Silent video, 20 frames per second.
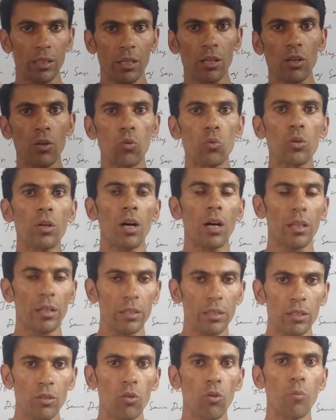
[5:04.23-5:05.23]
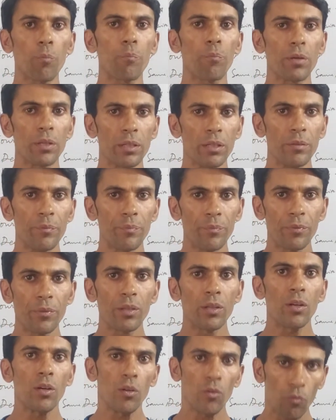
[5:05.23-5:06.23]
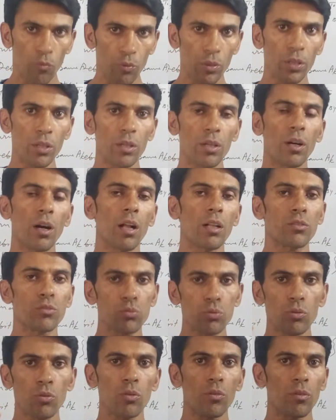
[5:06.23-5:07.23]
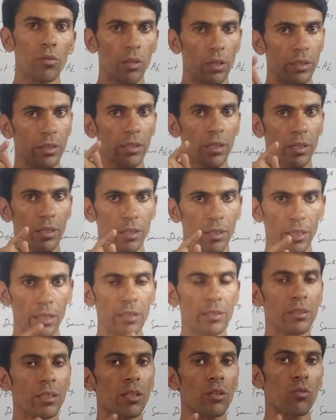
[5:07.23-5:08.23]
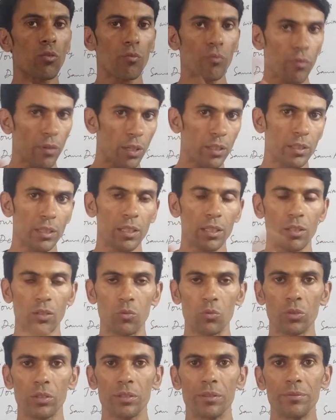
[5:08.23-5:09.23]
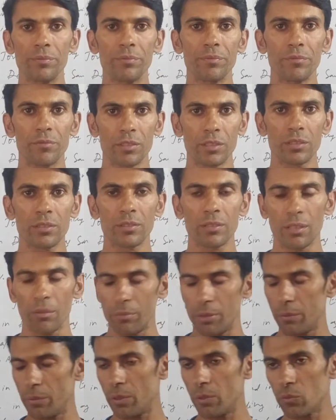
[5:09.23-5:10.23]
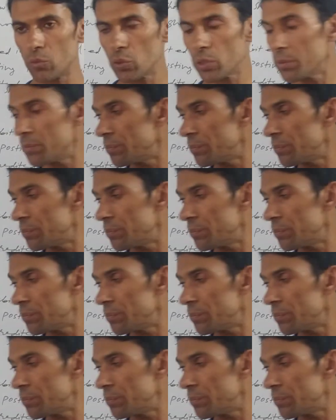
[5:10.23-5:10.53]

account already opened, we also in the credit side of other account with same amount.